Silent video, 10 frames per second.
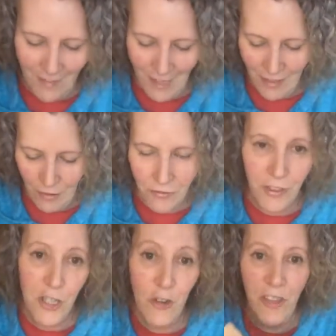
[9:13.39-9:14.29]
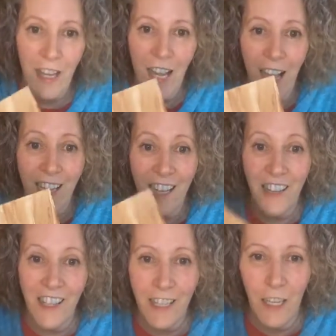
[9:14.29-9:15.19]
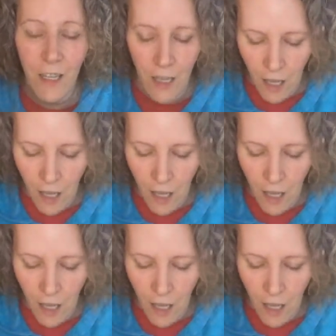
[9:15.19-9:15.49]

I don't know, if it's your thing. I kind of like it.